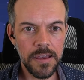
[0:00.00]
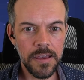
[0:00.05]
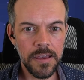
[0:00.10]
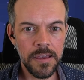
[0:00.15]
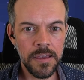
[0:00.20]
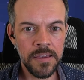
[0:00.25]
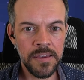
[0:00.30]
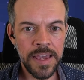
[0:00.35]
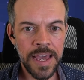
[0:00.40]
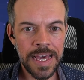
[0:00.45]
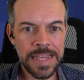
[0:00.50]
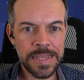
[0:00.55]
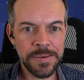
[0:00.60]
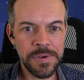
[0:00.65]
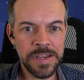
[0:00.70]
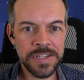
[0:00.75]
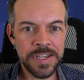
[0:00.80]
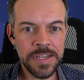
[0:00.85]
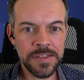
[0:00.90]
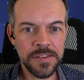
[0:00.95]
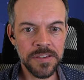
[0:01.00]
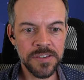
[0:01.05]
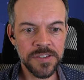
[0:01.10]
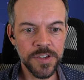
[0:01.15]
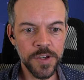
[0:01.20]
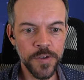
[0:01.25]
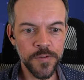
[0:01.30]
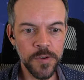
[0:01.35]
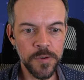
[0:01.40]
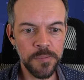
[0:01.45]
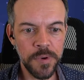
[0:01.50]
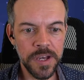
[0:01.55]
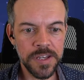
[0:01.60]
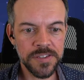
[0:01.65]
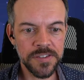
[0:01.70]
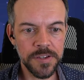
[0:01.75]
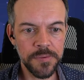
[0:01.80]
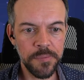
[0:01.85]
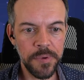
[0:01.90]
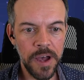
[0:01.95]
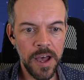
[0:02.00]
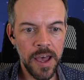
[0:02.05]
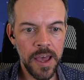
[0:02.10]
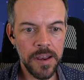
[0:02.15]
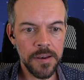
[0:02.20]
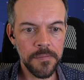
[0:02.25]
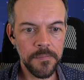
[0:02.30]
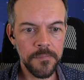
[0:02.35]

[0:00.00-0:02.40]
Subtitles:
Yeah, let me take the silver busted bot.